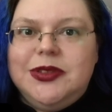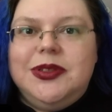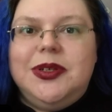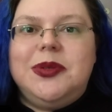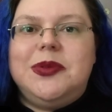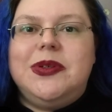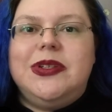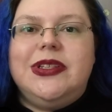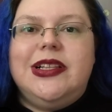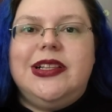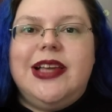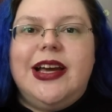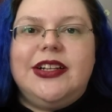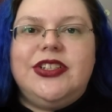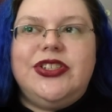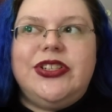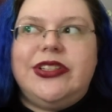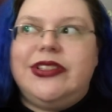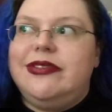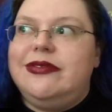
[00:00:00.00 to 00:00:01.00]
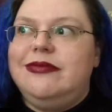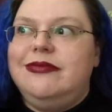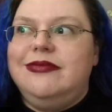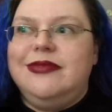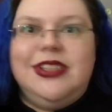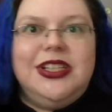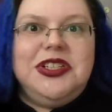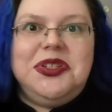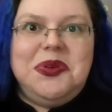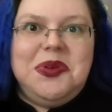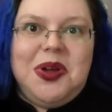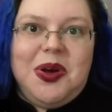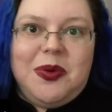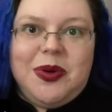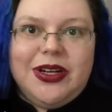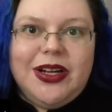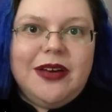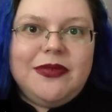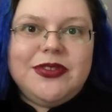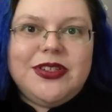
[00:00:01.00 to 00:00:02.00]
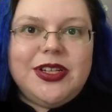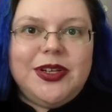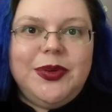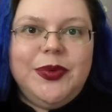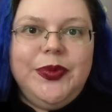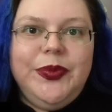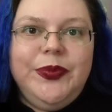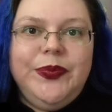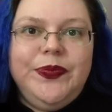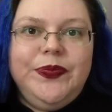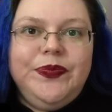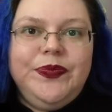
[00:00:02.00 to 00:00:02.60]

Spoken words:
your local election? Did you know enough to?